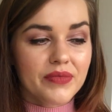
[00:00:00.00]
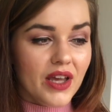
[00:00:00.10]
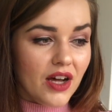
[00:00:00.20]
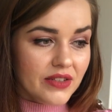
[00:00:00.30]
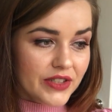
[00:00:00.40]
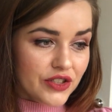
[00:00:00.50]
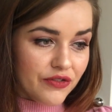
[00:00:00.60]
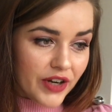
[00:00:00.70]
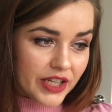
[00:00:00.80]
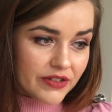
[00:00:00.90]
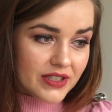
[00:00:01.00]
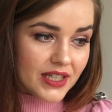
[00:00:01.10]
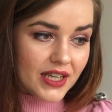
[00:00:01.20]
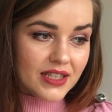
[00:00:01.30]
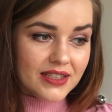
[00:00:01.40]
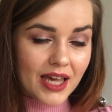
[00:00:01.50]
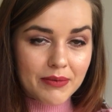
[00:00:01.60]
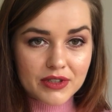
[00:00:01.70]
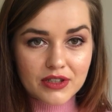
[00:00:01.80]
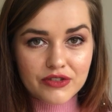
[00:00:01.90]
artificial fragrances,
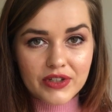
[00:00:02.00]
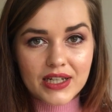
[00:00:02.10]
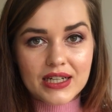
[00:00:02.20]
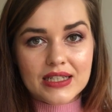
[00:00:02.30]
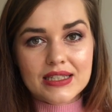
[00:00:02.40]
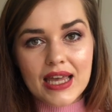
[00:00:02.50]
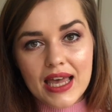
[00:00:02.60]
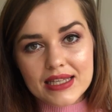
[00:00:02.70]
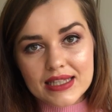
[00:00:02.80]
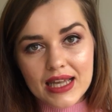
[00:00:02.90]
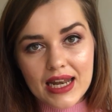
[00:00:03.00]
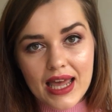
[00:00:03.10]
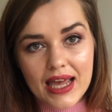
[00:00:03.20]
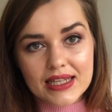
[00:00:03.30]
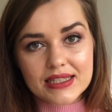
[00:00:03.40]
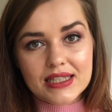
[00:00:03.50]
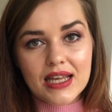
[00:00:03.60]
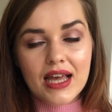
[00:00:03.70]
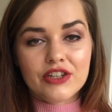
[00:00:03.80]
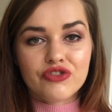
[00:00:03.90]
chemical screens, SLS,
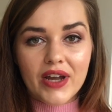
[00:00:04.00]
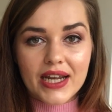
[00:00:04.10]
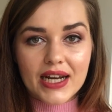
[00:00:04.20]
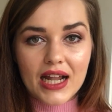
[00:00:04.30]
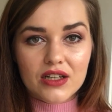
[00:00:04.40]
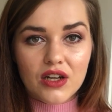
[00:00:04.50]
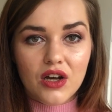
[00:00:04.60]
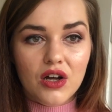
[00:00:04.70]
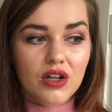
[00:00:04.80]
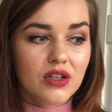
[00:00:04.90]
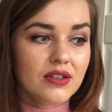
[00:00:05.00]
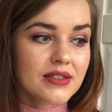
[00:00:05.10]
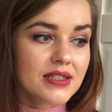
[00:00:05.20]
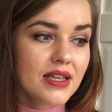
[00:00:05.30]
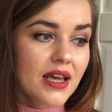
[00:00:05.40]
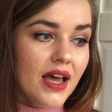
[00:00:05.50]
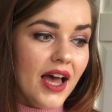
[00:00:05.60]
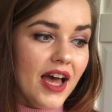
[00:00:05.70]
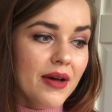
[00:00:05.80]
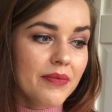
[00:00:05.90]
drying alcohols,
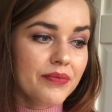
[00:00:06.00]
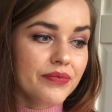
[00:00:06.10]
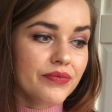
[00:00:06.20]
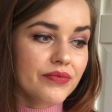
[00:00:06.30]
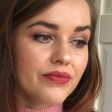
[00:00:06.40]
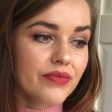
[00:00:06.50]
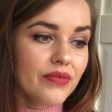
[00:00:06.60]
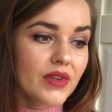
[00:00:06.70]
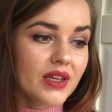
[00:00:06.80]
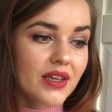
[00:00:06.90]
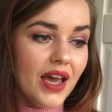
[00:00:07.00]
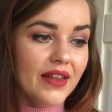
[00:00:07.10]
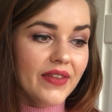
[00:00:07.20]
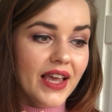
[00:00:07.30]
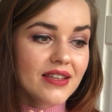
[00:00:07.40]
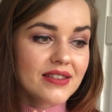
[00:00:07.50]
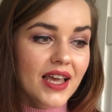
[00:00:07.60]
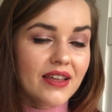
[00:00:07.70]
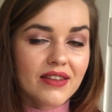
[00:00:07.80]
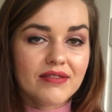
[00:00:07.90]
yeah, and they
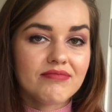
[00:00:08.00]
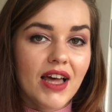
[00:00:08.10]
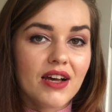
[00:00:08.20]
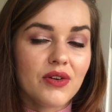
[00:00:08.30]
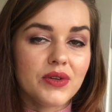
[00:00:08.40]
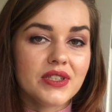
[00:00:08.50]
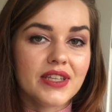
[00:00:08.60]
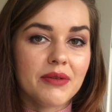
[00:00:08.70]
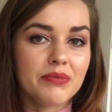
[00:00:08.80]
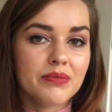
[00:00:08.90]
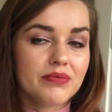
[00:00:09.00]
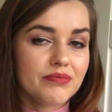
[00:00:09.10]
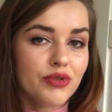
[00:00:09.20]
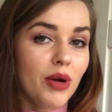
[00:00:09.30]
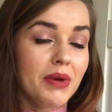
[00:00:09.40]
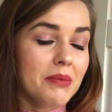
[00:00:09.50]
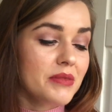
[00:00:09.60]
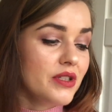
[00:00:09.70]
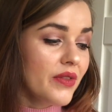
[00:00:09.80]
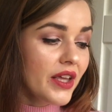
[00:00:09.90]
say that causes skin
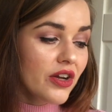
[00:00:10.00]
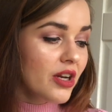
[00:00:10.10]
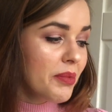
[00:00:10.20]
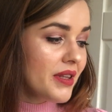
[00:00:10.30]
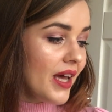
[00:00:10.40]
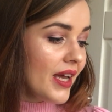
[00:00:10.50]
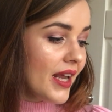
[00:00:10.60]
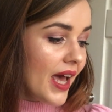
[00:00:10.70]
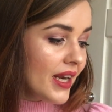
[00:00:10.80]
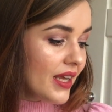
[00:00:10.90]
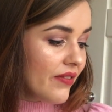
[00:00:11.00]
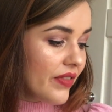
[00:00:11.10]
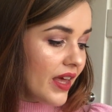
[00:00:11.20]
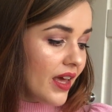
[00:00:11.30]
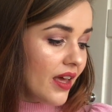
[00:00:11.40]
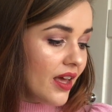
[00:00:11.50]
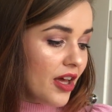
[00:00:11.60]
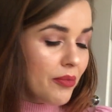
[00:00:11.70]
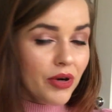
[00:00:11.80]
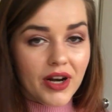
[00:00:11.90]
problems. So they're not going to put that in any of their
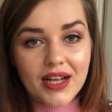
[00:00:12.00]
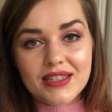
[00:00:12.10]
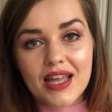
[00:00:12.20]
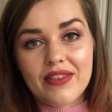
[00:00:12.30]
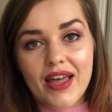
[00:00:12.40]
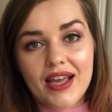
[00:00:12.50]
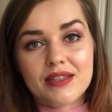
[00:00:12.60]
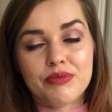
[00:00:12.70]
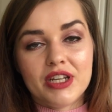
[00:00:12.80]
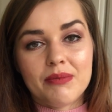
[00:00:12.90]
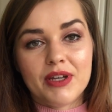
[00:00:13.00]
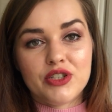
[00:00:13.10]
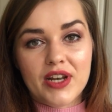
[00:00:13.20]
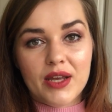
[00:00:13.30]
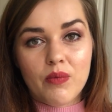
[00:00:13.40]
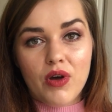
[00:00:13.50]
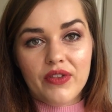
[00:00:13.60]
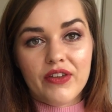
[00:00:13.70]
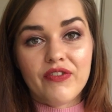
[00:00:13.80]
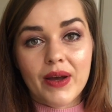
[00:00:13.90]
products, and that is pretty much like
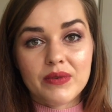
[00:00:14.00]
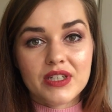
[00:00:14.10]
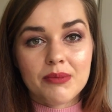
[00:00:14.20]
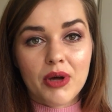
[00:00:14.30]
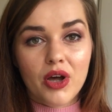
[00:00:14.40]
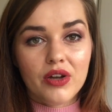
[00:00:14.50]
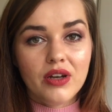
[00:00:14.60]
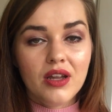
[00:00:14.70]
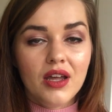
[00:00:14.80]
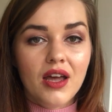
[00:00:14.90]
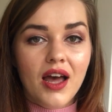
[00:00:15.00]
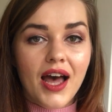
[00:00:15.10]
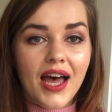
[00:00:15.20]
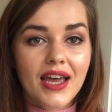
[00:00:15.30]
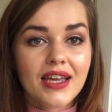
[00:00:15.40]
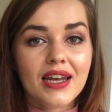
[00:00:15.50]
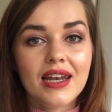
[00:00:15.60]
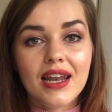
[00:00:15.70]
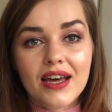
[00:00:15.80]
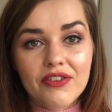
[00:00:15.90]
what they're founded upon. I
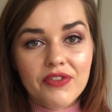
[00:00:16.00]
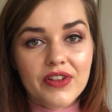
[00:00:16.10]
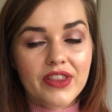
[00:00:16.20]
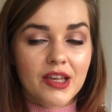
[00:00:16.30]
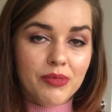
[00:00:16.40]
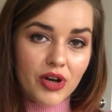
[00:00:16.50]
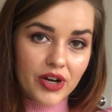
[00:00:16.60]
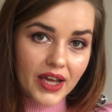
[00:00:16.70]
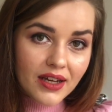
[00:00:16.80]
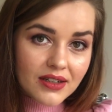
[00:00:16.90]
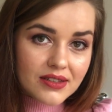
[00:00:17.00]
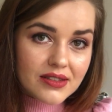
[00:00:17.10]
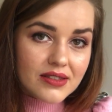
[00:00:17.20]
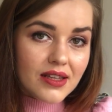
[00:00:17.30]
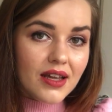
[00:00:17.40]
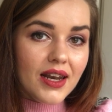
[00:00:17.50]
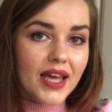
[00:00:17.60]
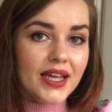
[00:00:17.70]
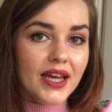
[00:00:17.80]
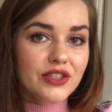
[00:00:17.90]
love their products.
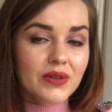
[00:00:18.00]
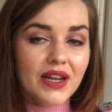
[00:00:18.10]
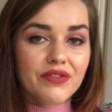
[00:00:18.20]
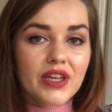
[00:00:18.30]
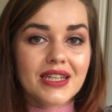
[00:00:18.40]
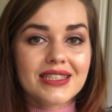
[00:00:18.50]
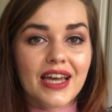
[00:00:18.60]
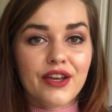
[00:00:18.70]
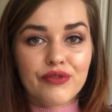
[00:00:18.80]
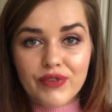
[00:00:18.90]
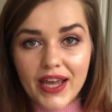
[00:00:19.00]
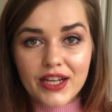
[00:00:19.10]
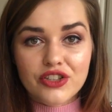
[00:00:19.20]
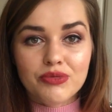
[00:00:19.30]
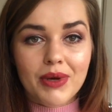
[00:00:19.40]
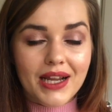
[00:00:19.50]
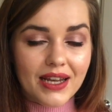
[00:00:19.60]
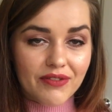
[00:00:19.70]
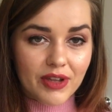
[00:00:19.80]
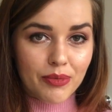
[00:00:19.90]
Like I don't love the entire range, but I
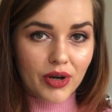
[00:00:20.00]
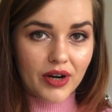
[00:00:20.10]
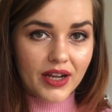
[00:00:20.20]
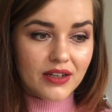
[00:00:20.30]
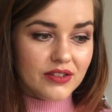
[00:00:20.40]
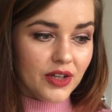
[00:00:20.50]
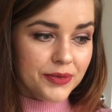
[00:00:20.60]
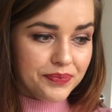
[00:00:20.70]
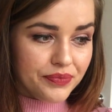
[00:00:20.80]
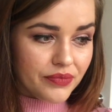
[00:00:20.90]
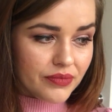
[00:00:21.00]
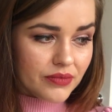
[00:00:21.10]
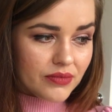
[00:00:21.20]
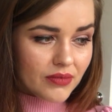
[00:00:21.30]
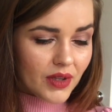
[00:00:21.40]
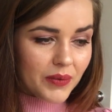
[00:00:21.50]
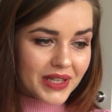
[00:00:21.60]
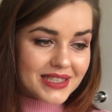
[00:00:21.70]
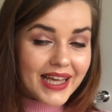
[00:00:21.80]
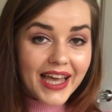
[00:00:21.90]
love their products. So
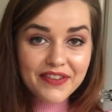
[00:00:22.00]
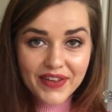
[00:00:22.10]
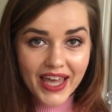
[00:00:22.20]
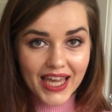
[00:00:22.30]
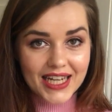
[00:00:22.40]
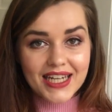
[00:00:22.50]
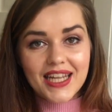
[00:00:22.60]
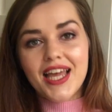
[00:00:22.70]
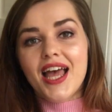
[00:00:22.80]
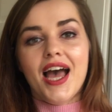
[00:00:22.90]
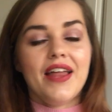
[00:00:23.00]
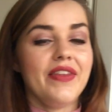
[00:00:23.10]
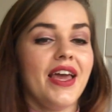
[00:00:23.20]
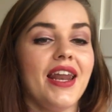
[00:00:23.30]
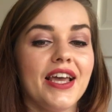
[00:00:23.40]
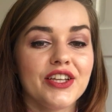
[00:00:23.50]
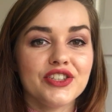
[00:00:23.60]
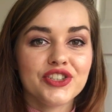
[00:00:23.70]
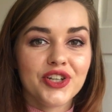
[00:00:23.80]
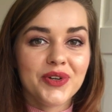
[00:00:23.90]
we'll dive in, and then I can
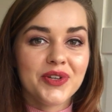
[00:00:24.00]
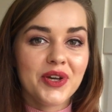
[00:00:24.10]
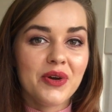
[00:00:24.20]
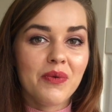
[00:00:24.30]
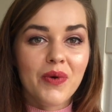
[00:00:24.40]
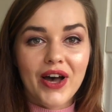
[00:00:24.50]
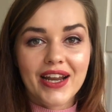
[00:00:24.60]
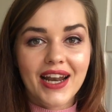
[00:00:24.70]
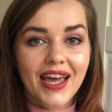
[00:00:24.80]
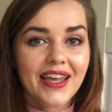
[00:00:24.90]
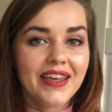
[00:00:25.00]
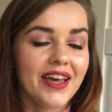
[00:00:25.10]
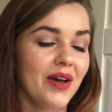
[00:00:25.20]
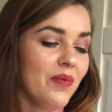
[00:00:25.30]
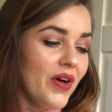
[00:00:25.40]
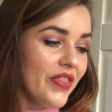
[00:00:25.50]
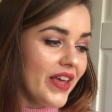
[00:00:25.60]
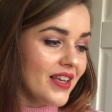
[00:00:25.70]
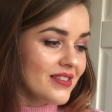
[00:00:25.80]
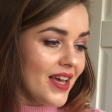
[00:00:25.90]
show you what I like and what
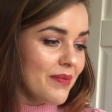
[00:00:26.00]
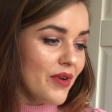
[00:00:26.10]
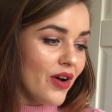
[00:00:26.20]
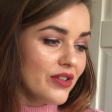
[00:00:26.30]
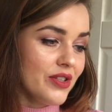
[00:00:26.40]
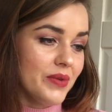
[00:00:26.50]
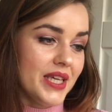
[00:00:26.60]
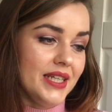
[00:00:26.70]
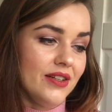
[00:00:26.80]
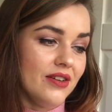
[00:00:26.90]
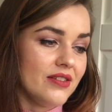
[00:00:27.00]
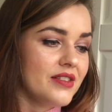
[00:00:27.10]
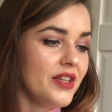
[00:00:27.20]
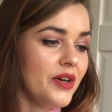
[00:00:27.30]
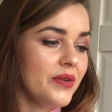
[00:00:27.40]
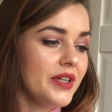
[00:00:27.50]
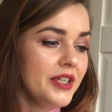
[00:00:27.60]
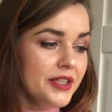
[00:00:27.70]
things I'm not so keen on. So